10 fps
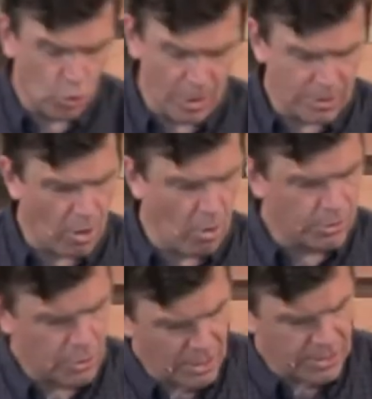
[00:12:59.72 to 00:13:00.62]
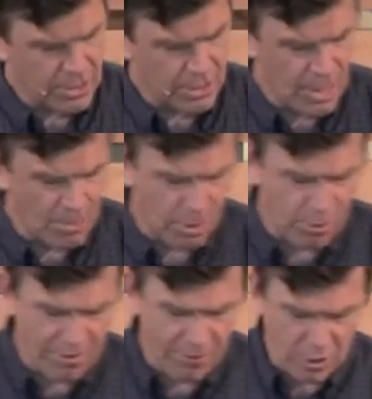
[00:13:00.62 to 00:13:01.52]
we're told. So listen to chapter
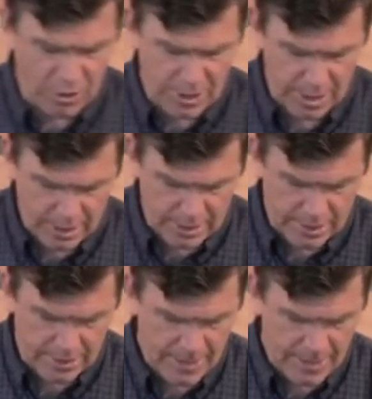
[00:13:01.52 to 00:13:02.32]
3, verse 6.